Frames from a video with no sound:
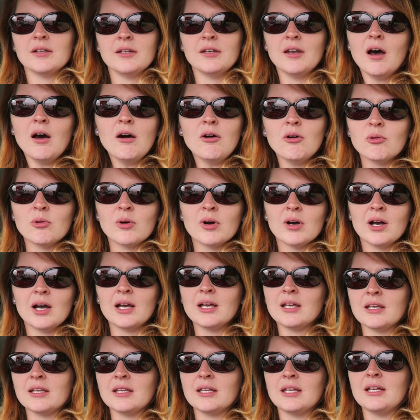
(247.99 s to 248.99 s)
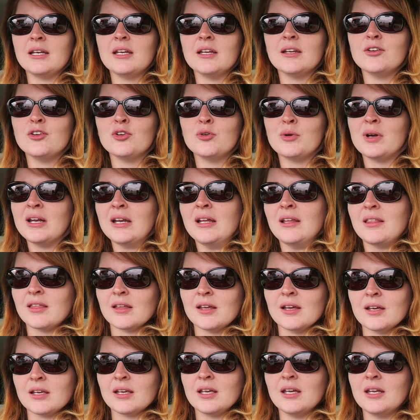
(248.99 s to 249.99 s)
No, I, he didn't do
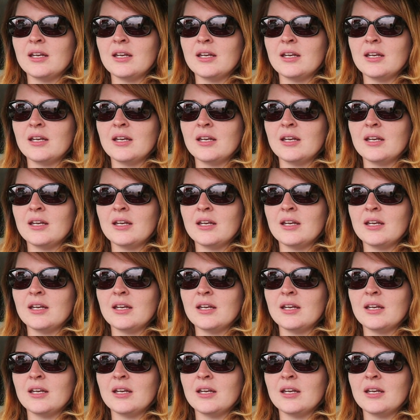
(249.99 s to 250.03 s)
anything.